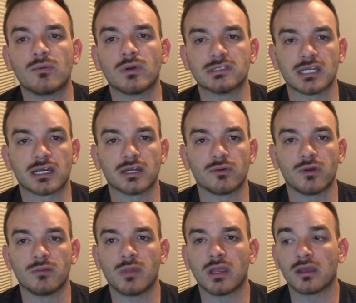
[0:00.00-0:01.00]
What is that going to
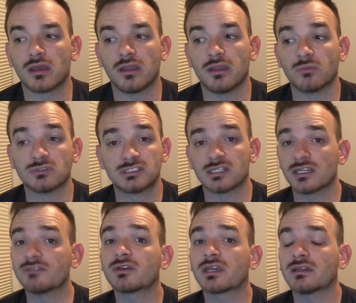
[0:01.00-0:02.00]
run me? And it was
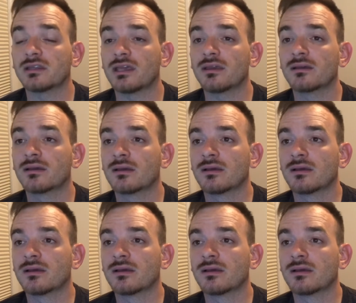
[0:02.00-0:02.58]
significantly,